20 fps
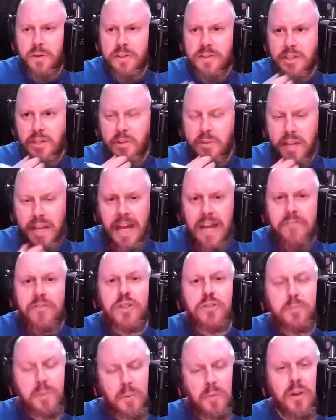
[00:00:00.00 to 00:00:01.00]
Because I know that
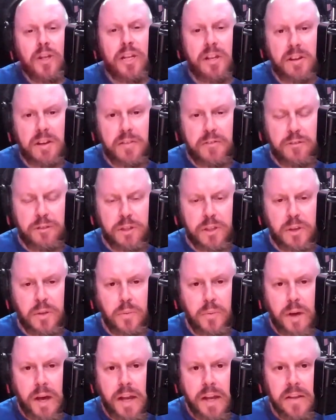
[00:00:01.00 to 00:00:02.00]
Evan's been working on it for a
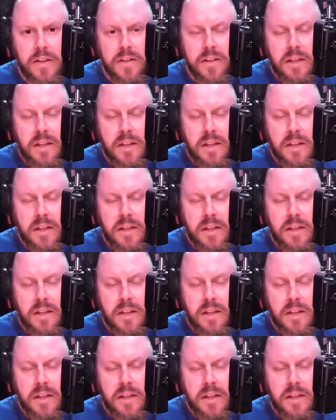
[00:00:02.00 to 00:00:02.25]
little while.